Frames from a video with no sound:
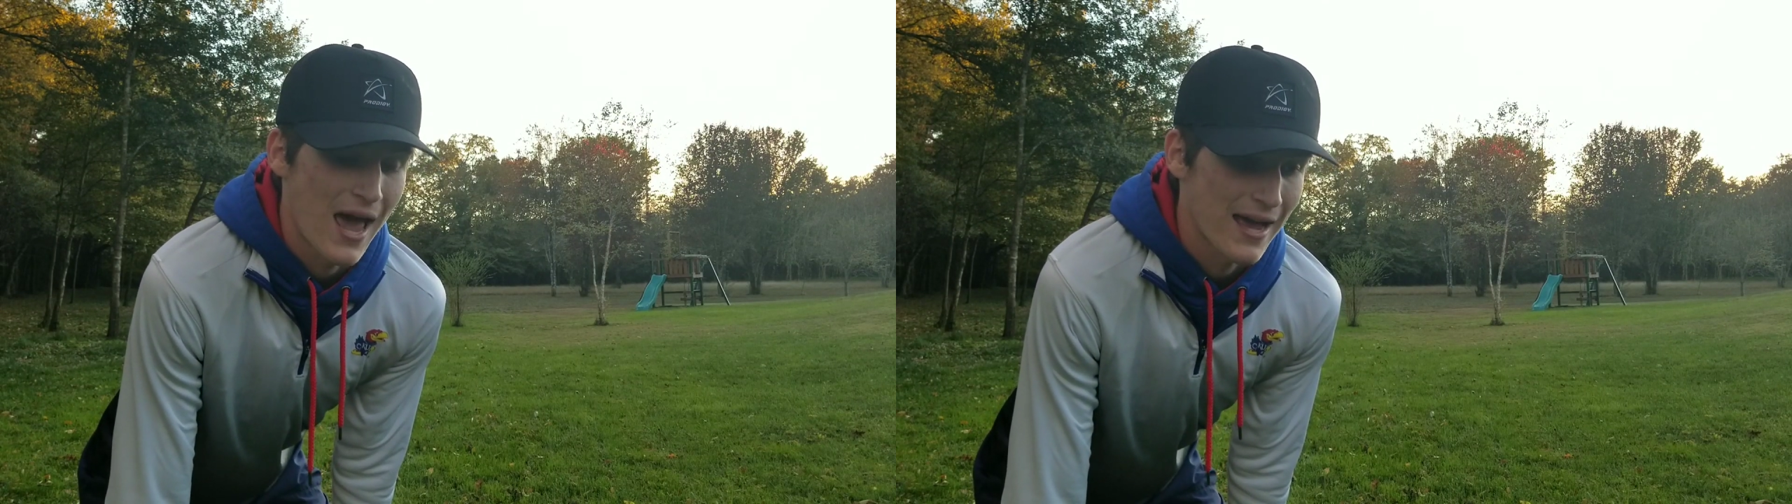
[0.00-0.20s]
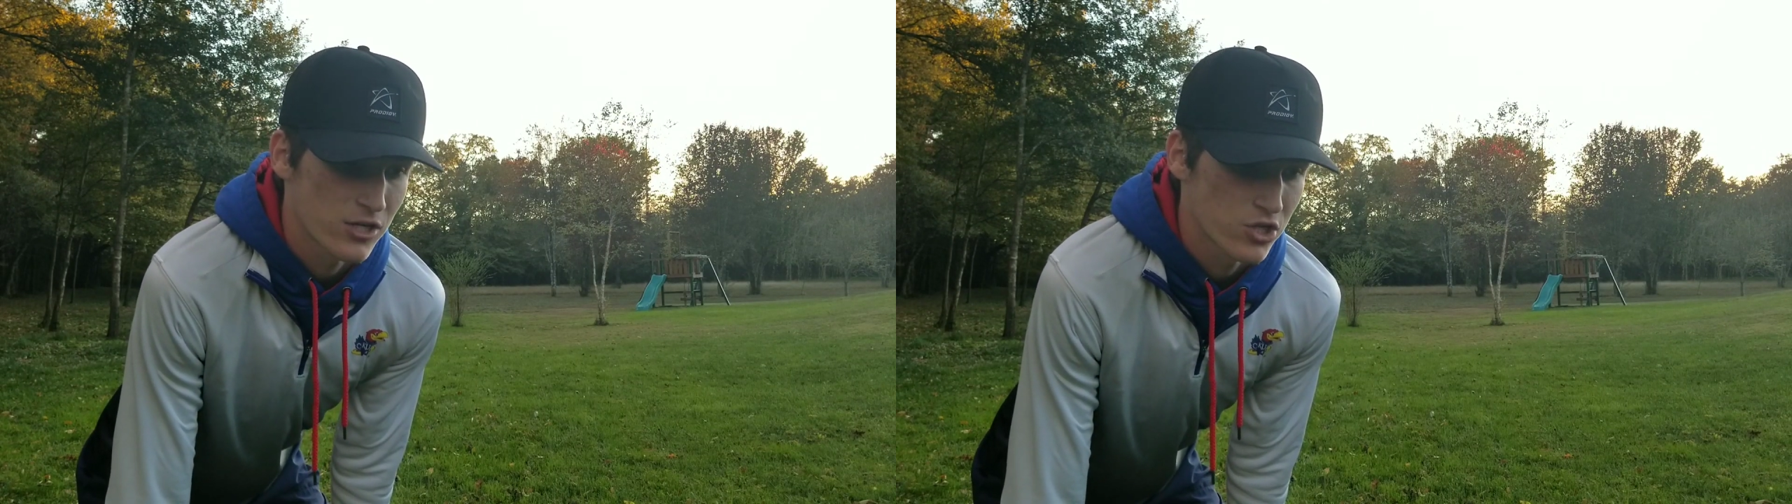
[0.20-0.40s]

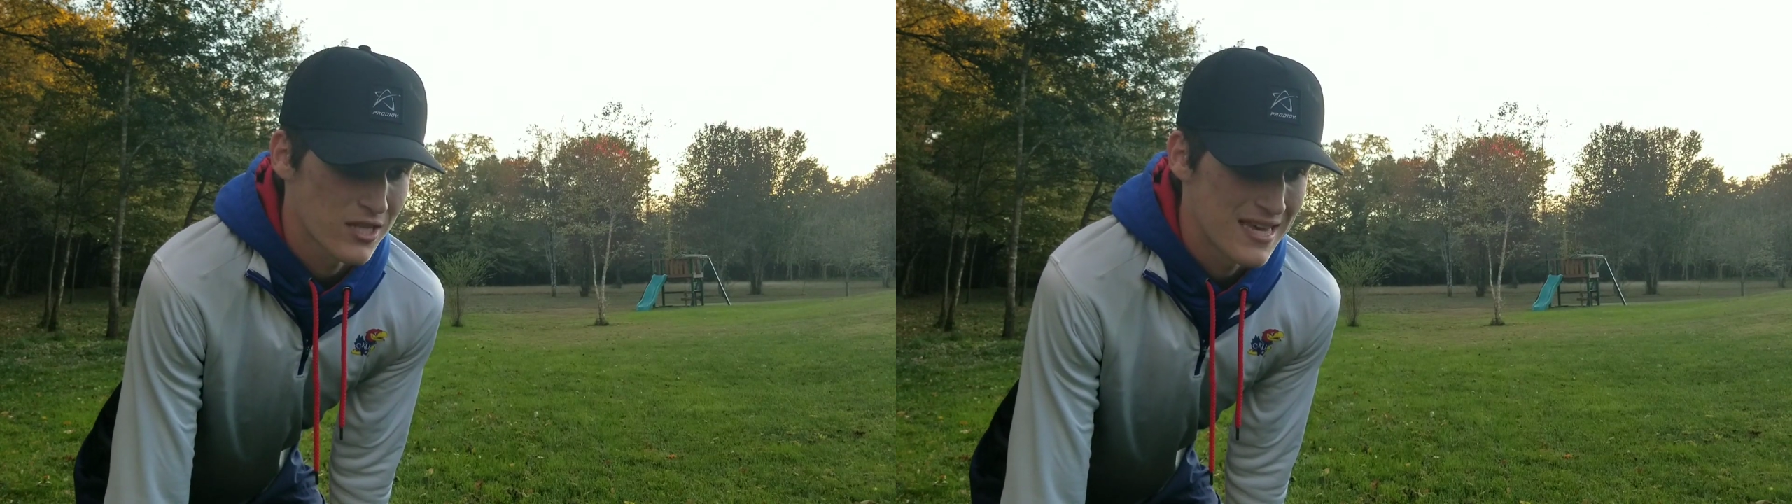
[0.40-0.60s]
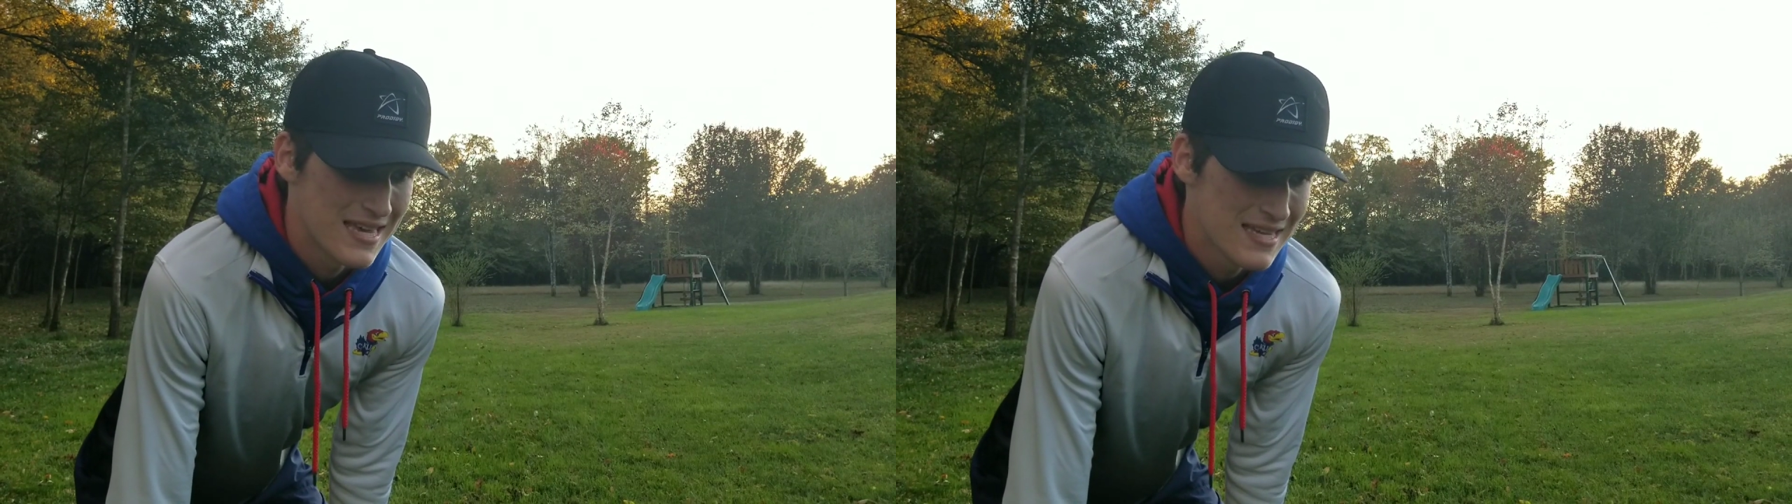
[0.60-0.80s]

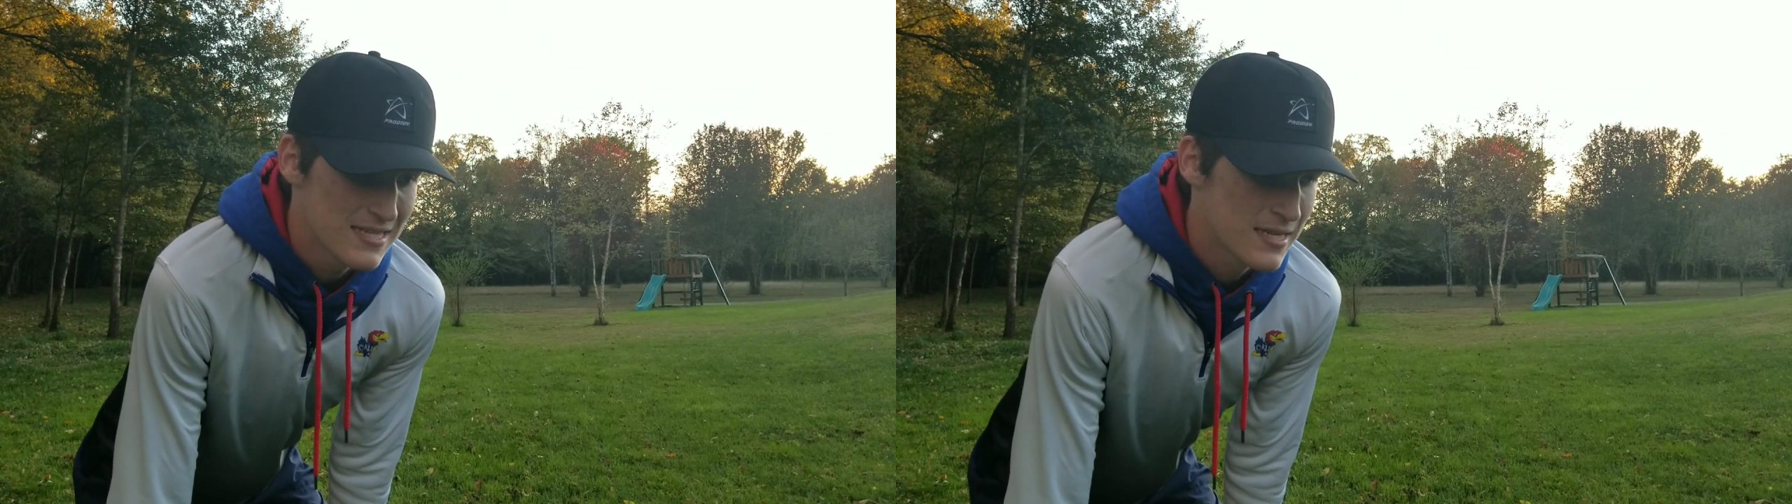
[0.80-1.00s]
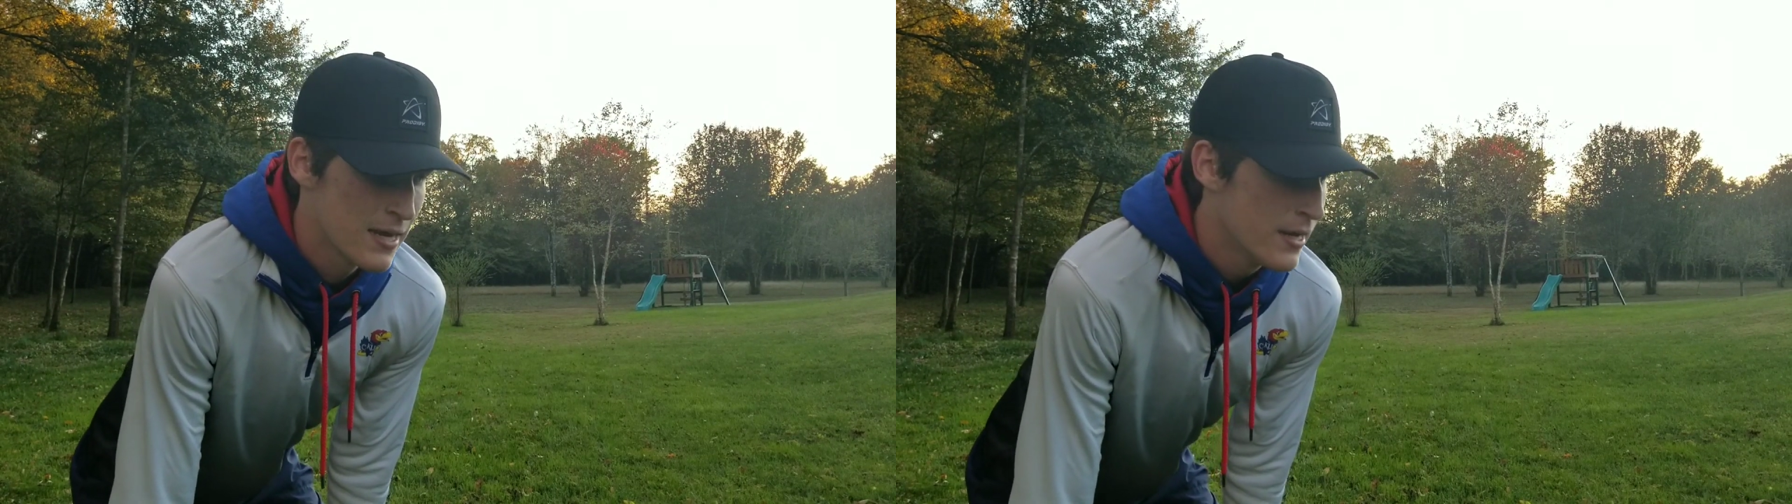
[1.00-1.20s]
actually
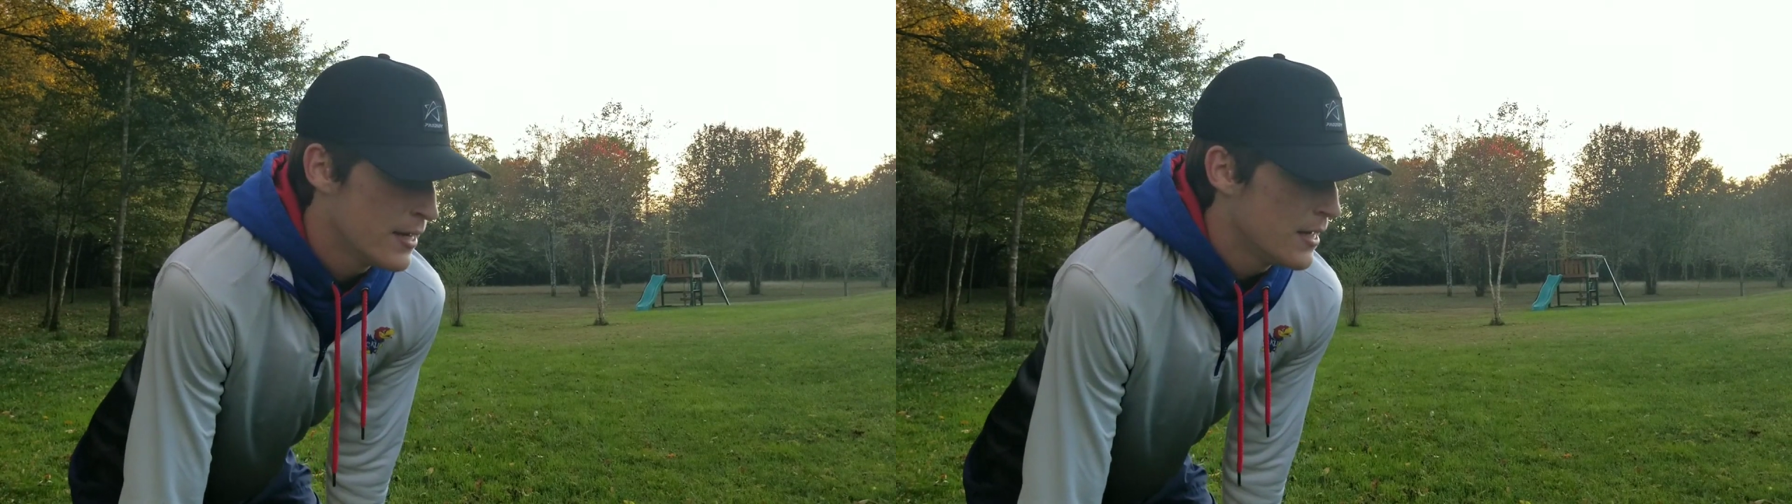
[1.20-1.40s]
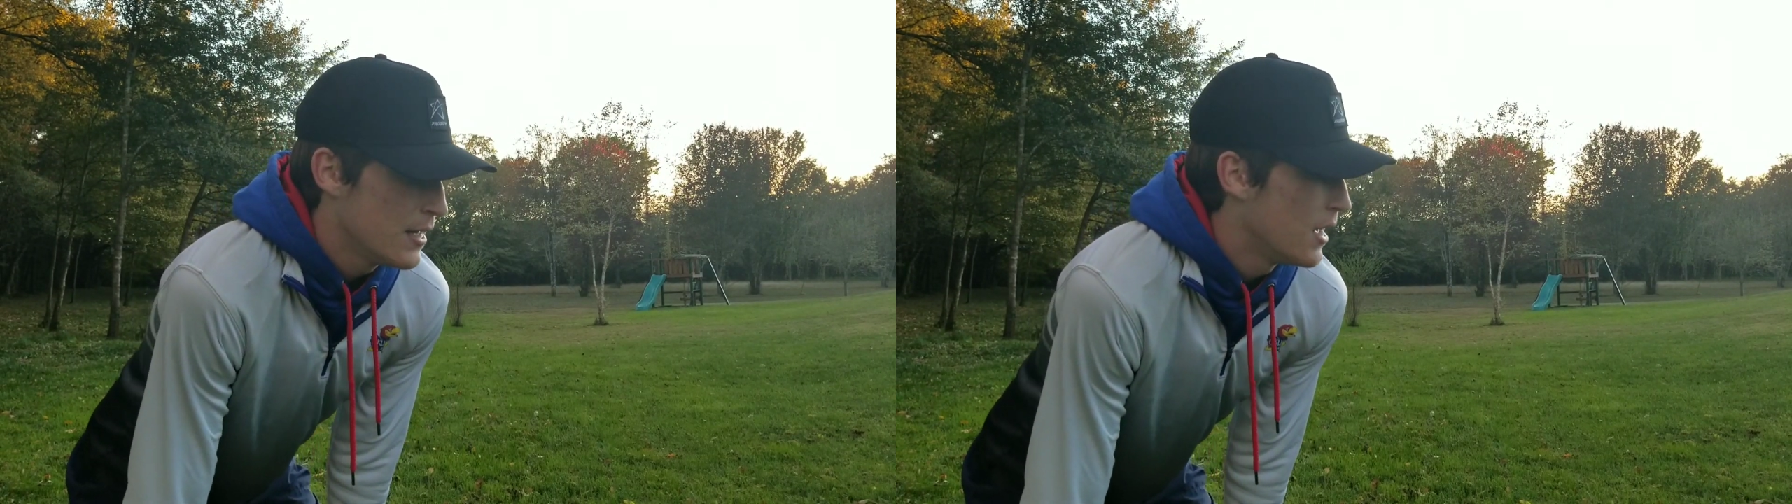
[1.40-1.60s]
is.
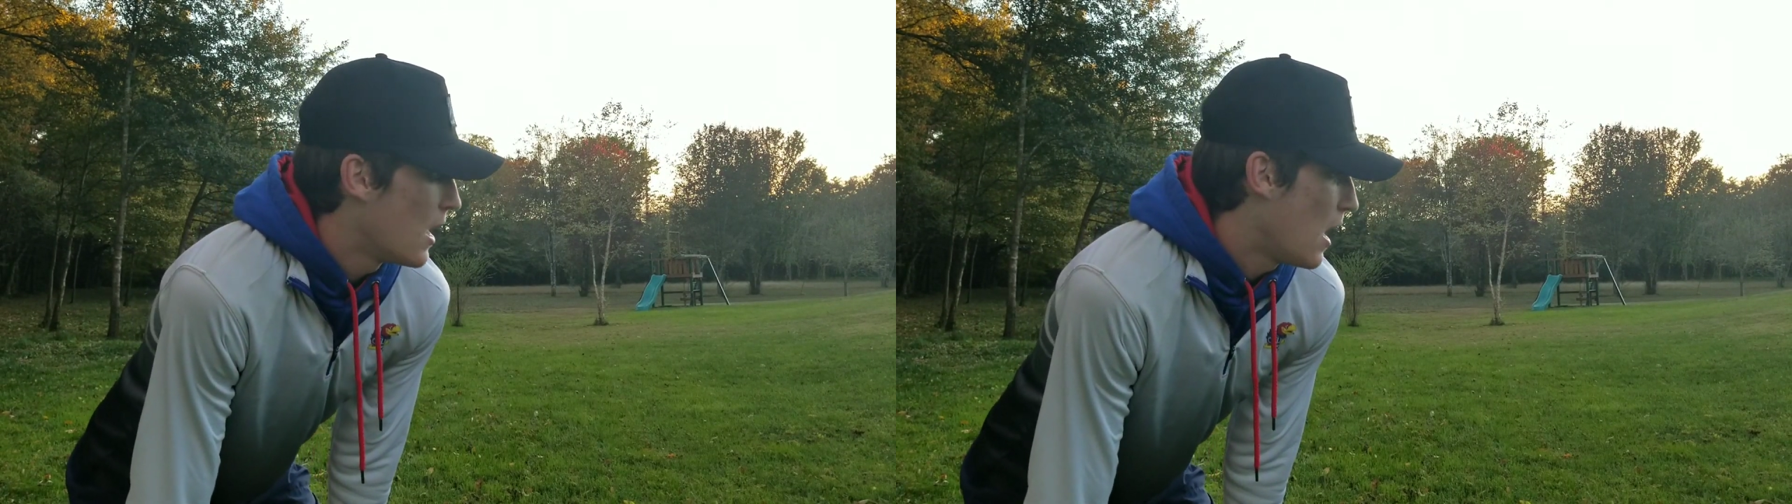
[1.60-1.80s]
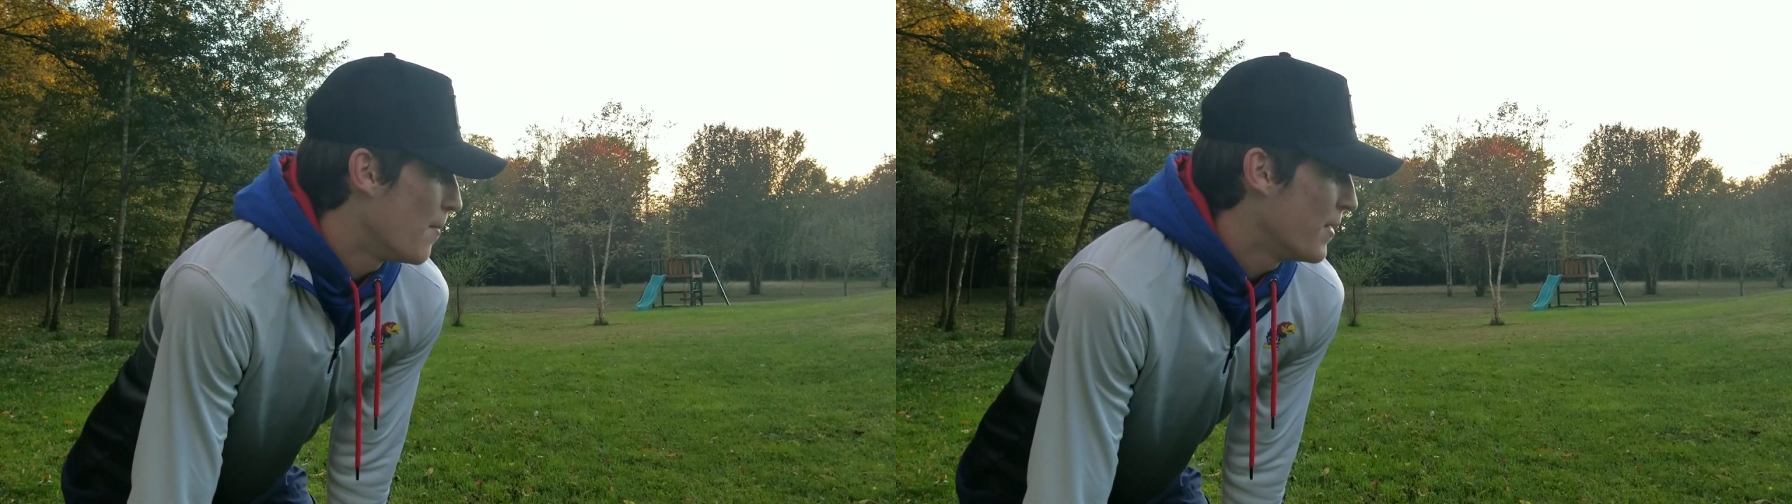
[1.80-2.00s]

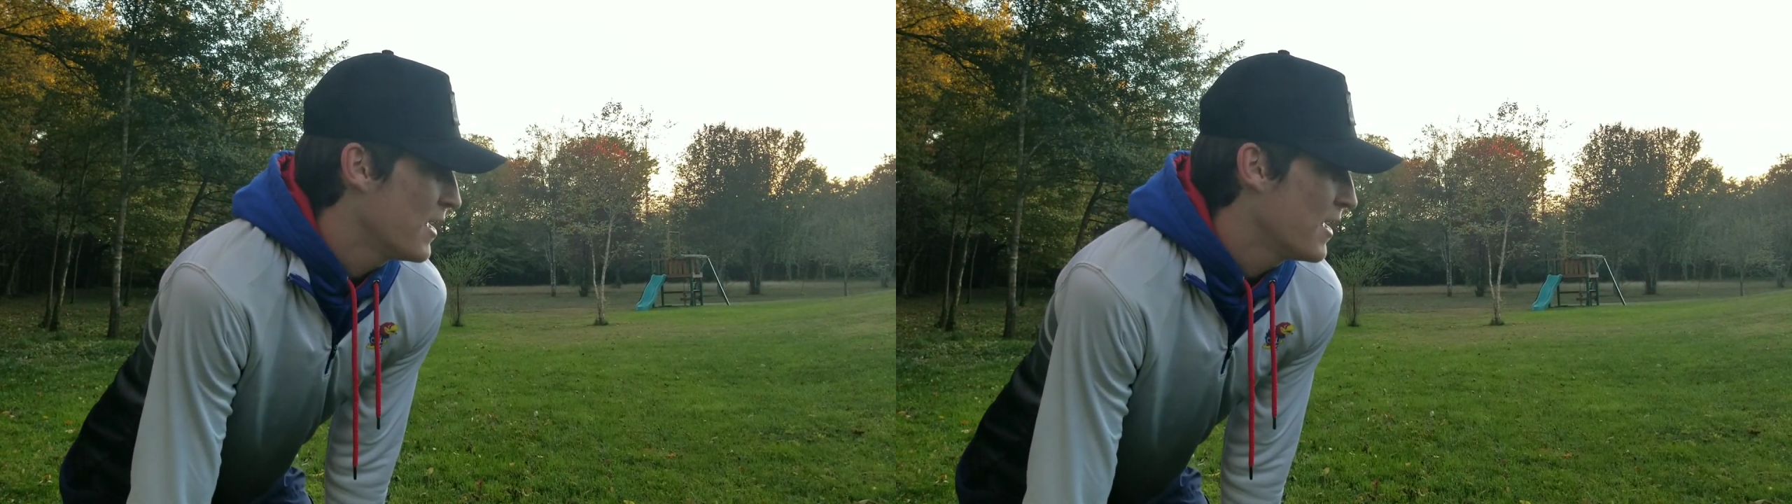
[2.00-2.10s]
Um,